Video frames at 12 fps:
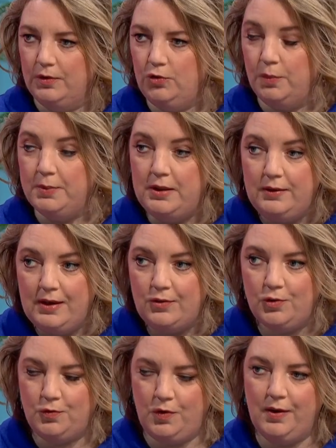a job. But you need
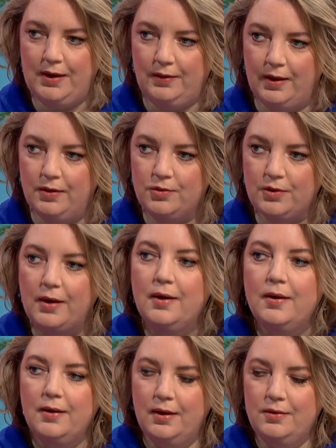to find those
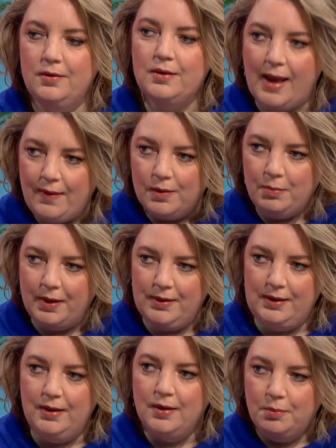and get the
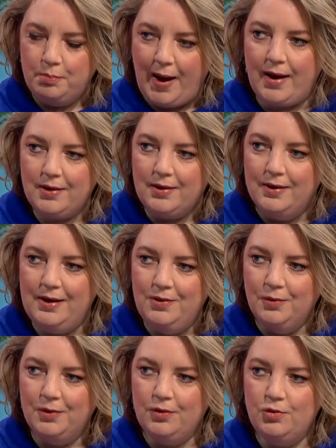money back in
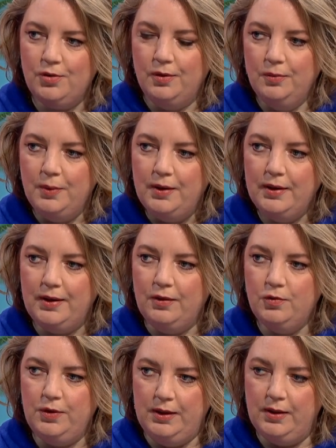your control, working
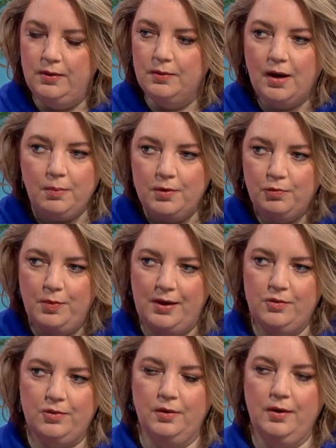for you. Nice. A couple of
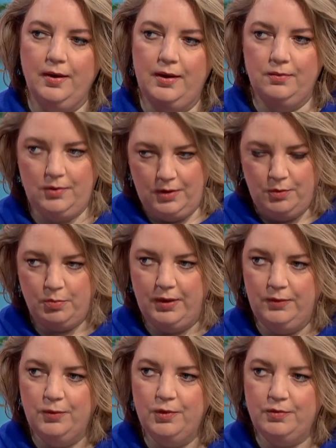minutes online could
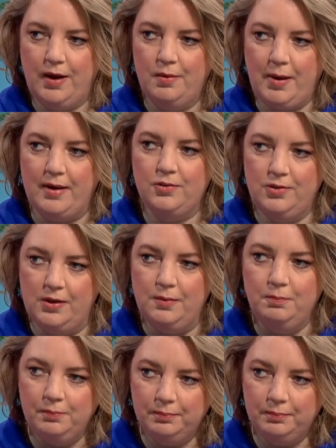bring all of that back to you.